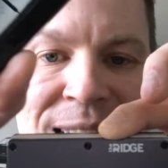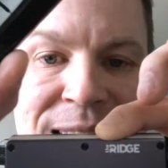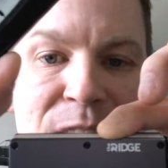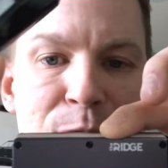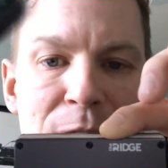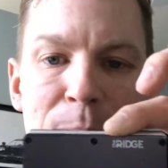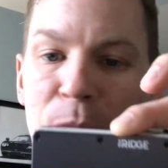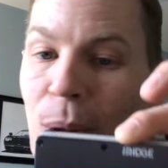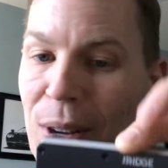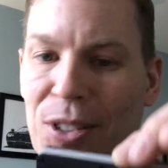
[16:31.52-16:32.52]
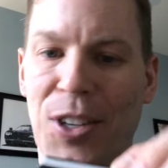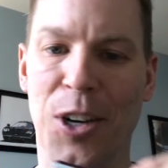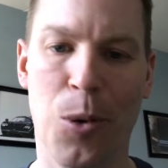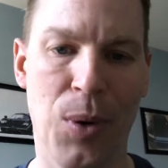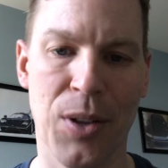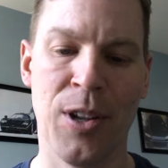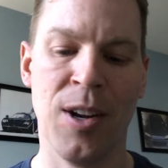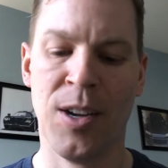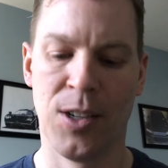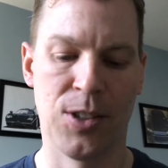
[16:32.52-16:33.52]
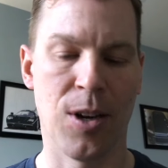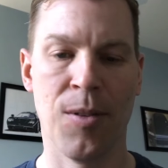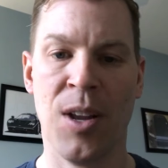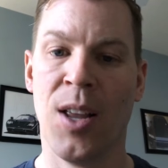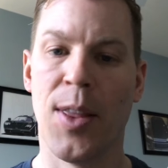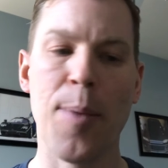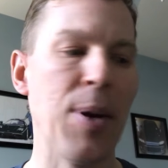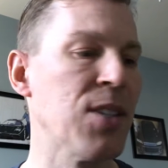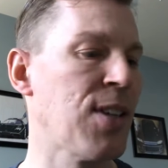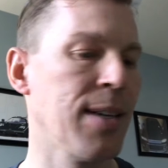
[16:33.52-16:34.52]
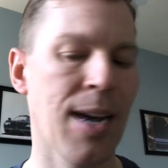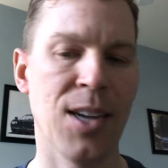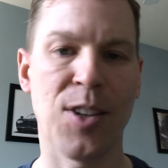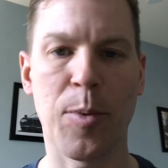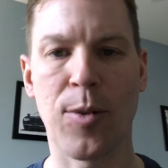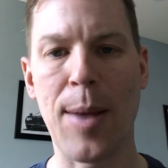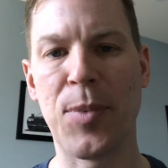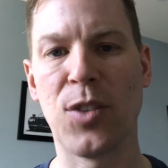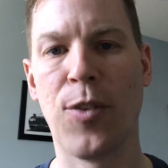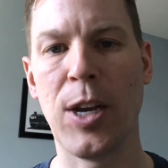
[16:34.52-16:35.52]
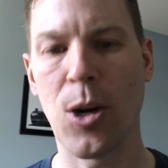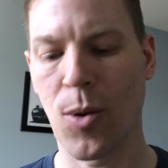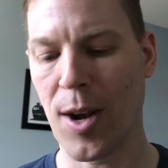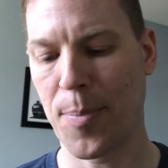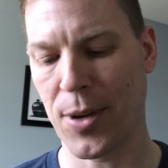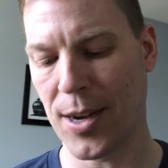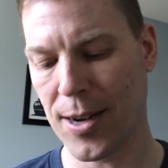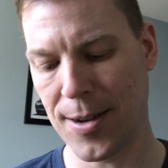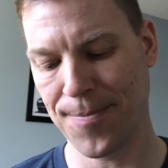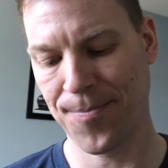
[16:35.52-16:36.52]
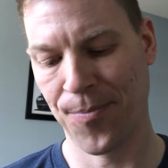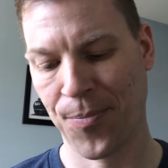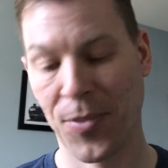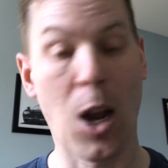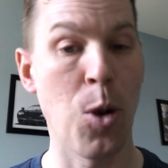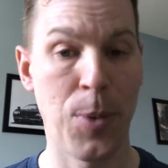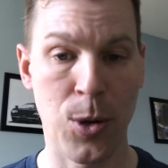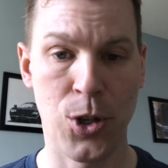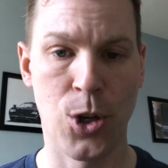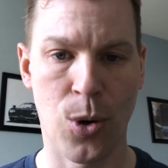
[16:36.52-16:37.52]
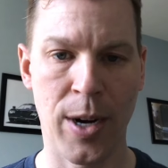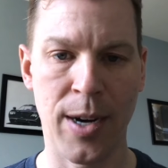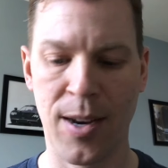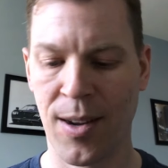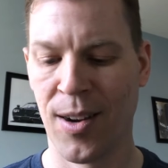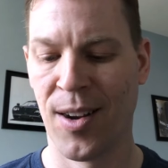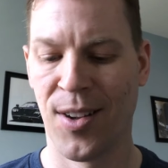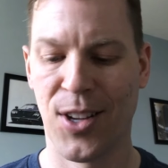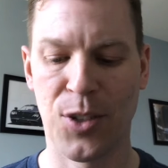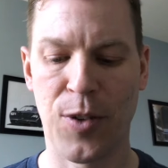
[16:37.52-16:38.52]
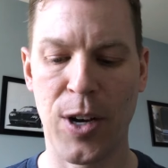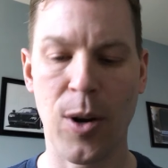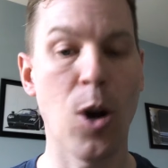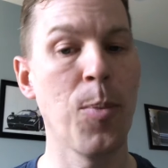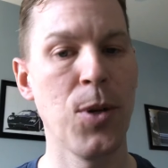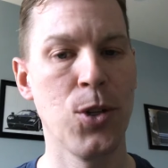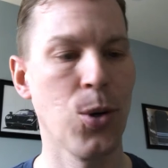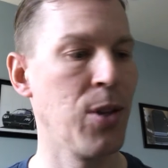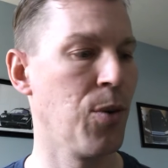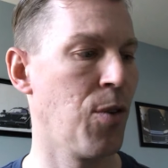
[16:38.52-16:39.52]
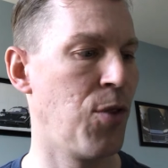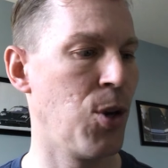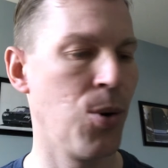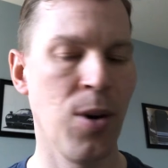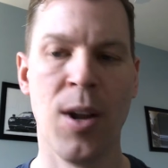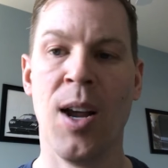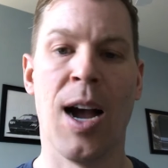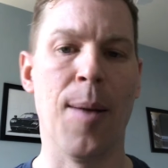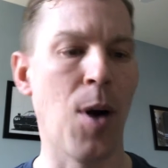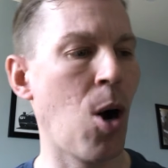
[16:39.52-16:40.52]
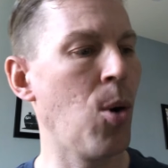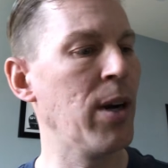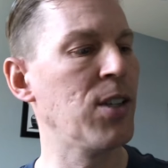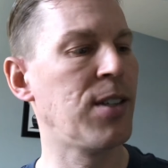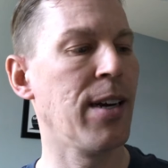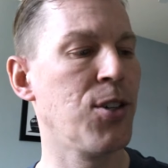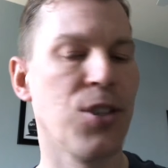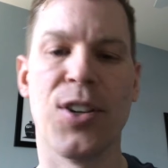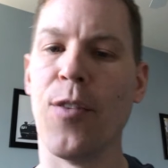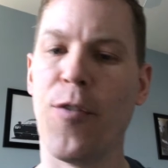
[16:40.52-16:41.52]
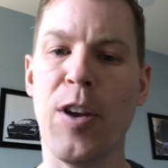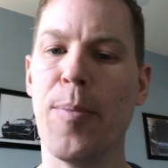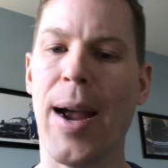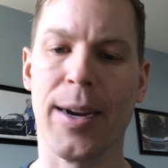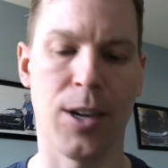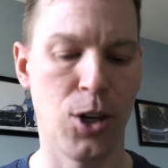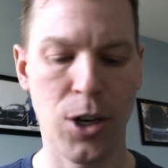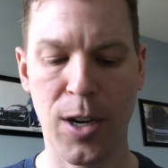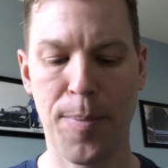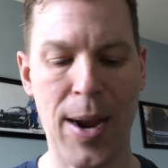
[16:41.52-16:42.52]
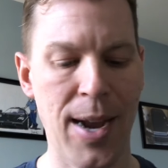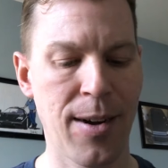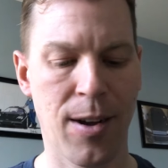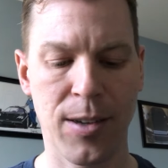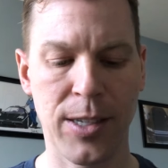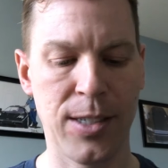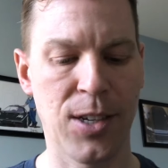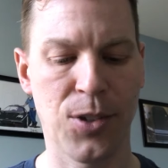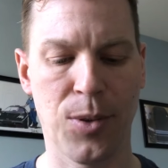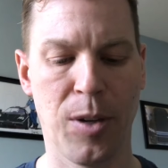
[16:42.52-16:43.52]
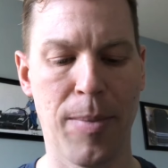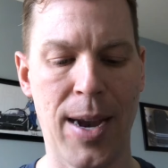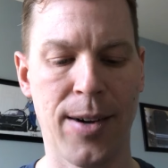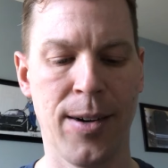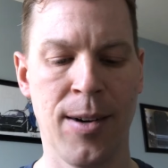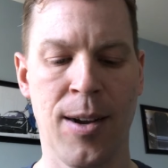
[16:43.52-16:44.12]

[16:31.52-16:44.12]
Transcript: key fob to go out to dinner with. So that being said, guys, I'm gonna wrap this video up. I hope you enjoyed this video. I hope you enjoyed the review. I'm always interested in feedback, good, bad, ugly, it doesn't really matter.